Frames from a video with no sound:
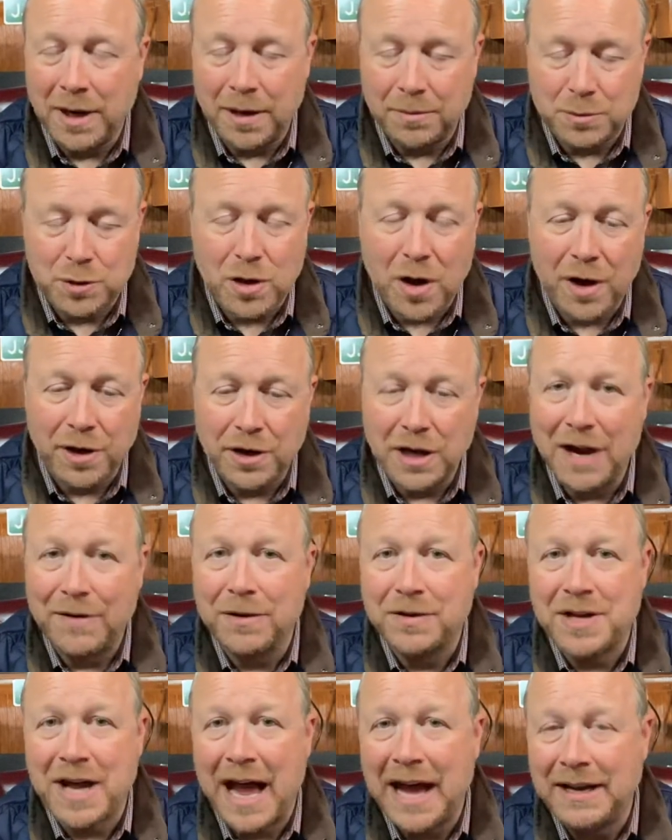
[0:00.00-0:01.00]
I'm sorry, you never
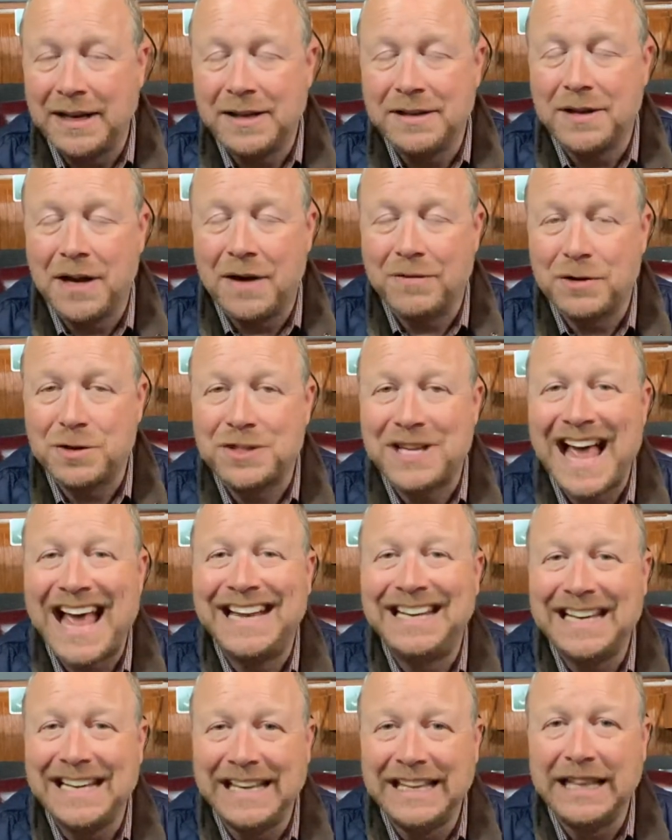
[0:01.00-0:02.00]
time, you never
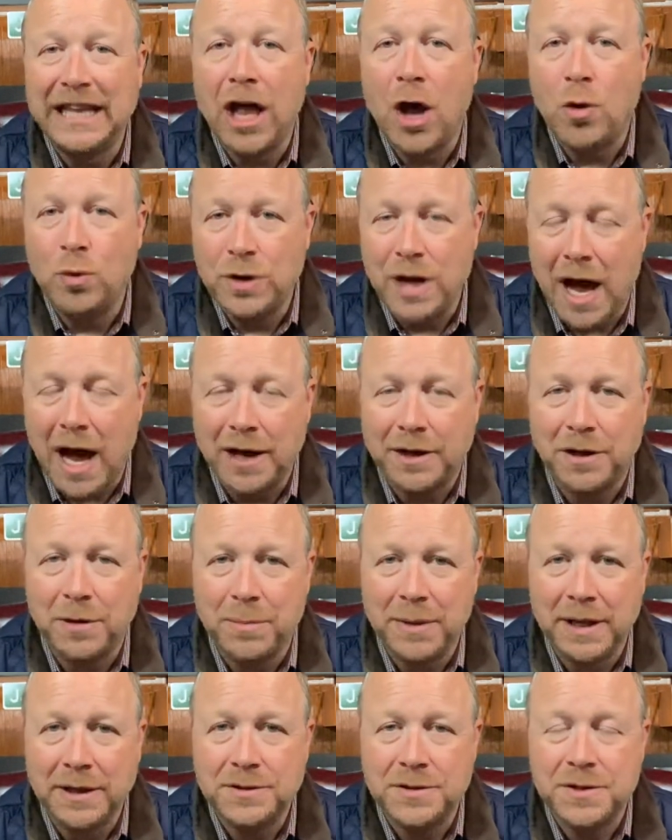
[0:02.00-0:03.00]
signed any loan
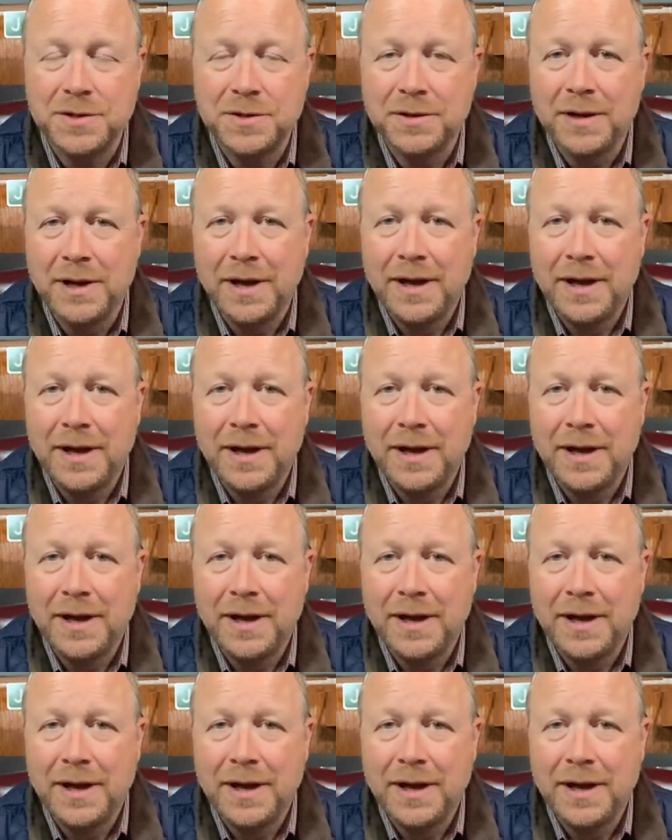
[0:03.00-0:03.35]
documents